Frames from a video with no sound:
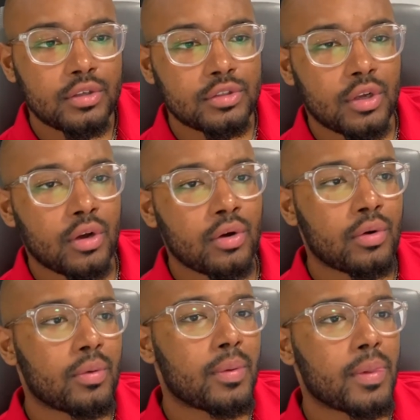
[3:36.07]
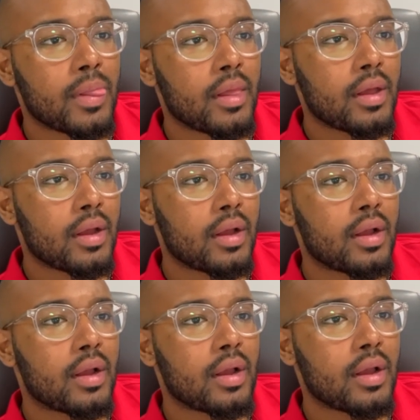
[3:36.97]
So
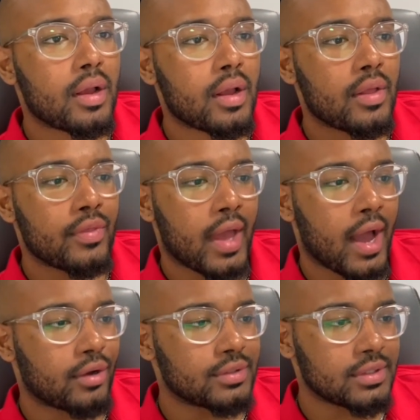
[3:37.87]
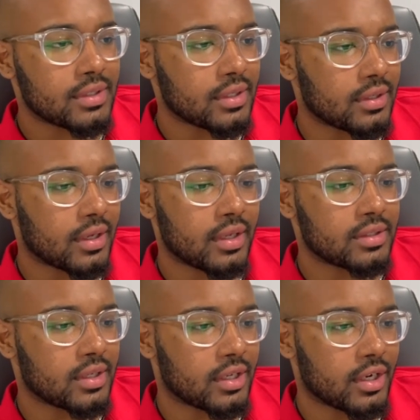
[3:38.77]
the house is
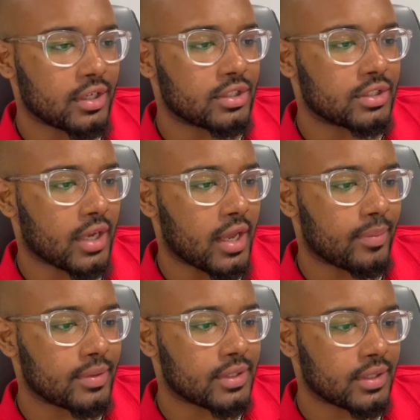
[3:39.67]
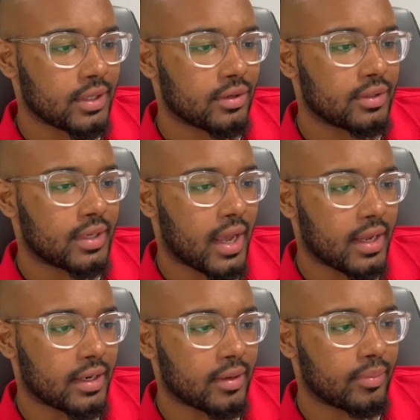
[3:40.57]
in good shape. It's a little
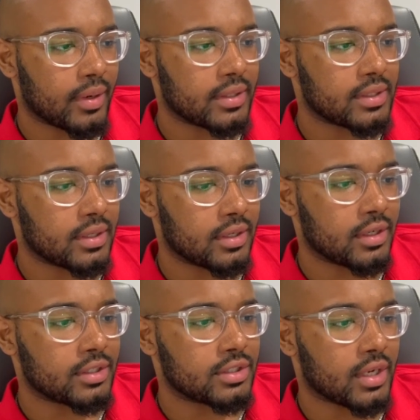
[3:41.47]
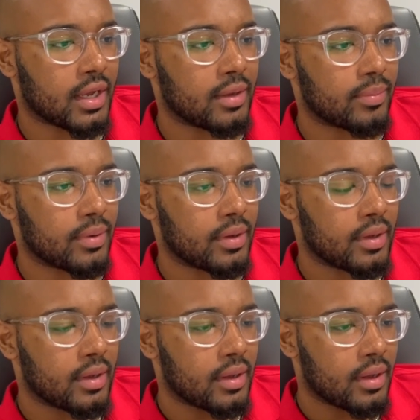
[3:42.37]
dated, but it's in good shape.
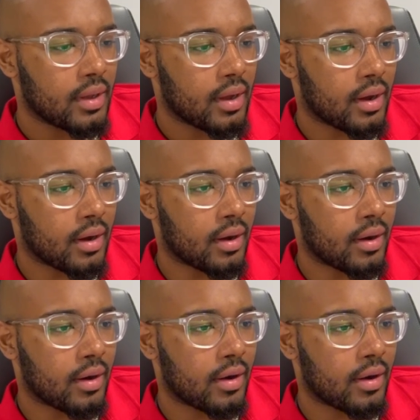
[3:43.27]
Uh,